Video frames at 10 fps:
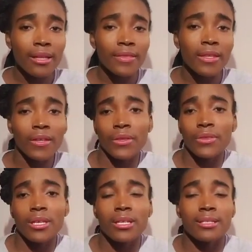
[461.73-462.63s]
The other
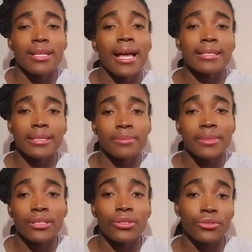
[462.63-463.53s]
thing is
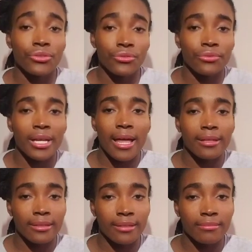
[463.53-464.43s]
accepting your new
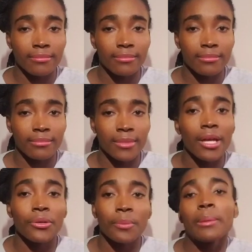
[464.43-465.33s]
reality
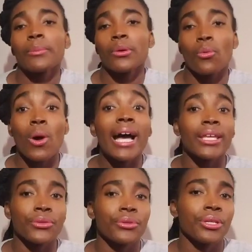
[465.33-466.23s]
and remember why
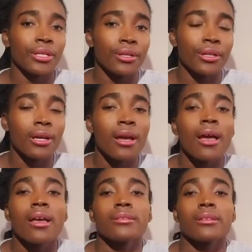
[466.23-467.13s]
you're here.
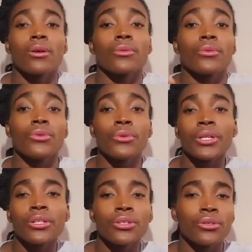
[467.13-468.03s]
So you're
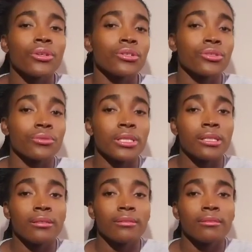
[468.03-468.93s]
in a new country,
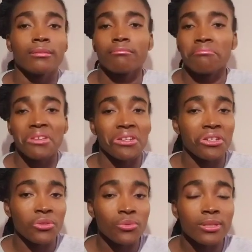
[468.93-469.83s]
in a
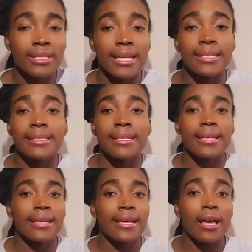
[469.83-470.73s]
new state,
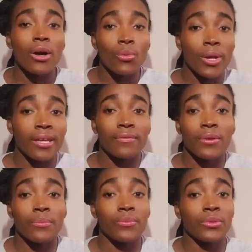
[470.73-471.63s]
away
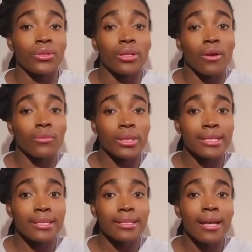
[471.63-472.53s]
from your loved ones.
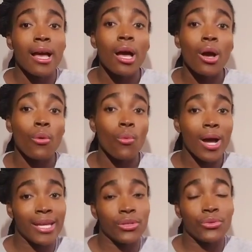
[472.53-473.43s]

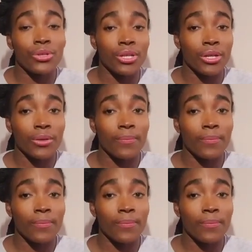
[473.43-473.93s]
Why you're here?